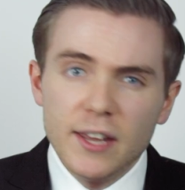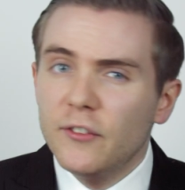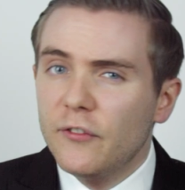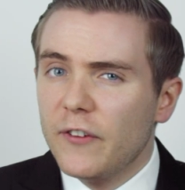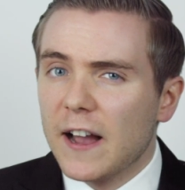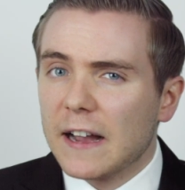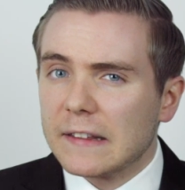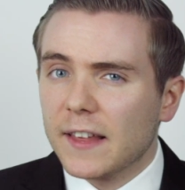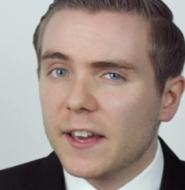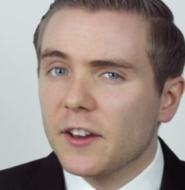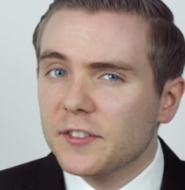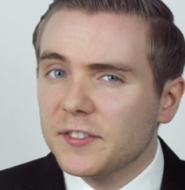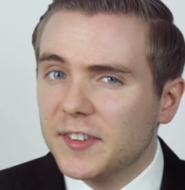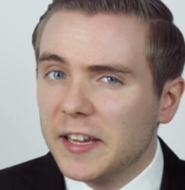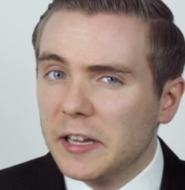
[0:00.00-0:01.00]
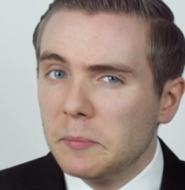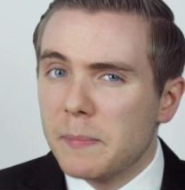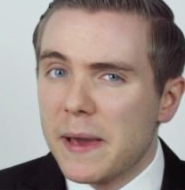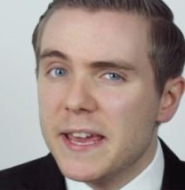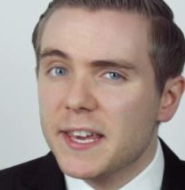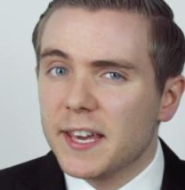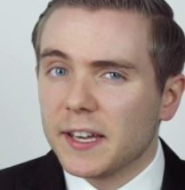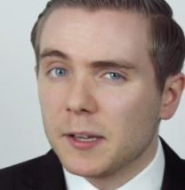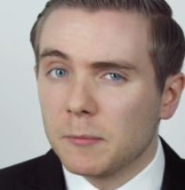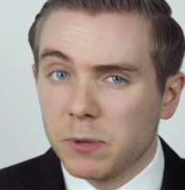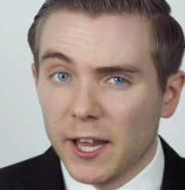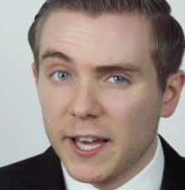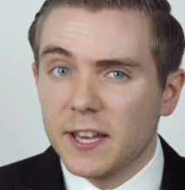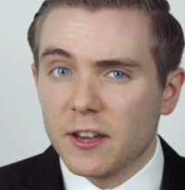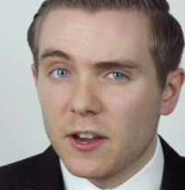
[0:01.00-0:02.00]
In fact, they are still making
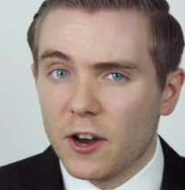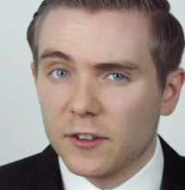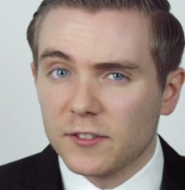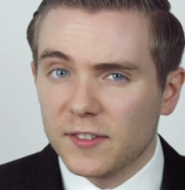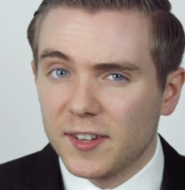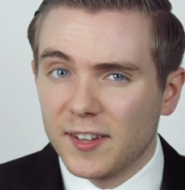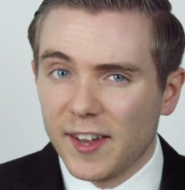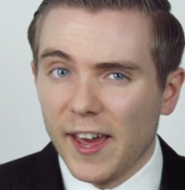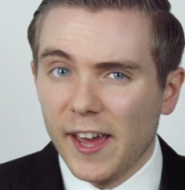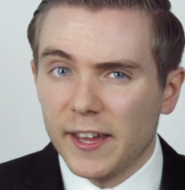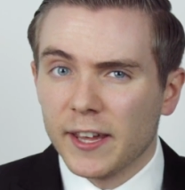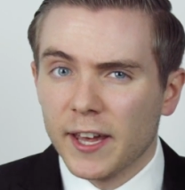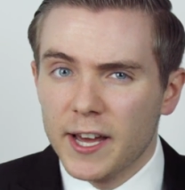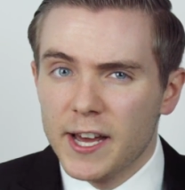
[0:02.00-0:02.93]
playing cards today.